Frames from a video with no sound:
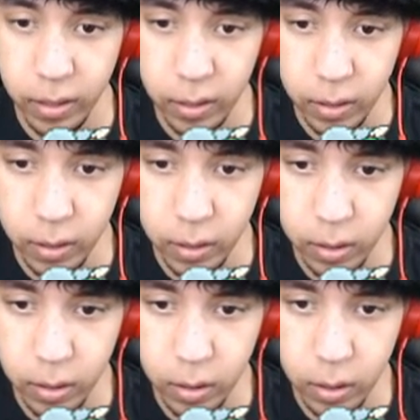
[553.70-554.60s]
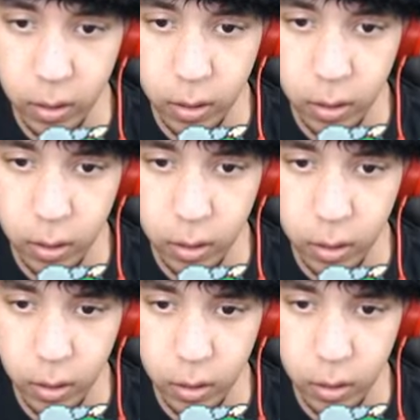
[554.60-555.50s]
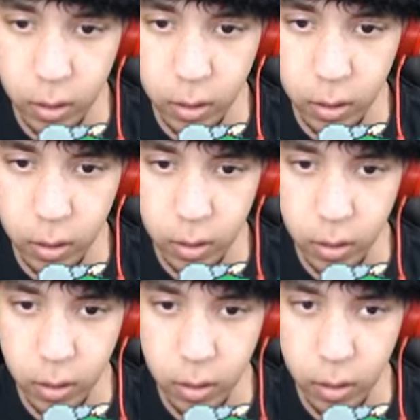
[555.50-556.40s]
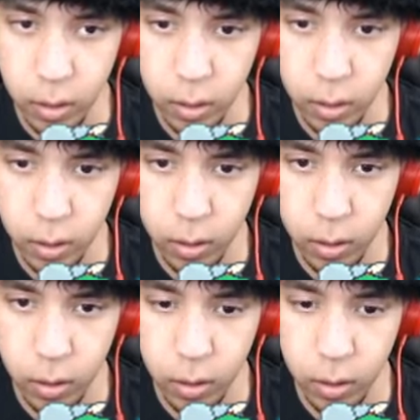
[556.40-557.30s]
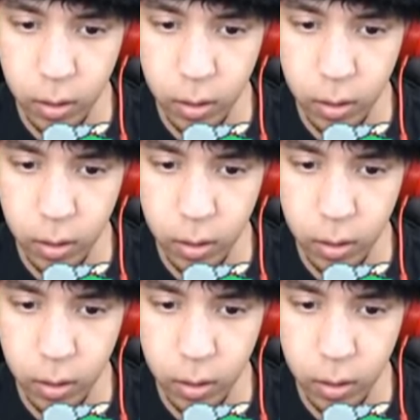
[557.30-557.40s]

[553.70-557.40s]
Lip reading: (silence)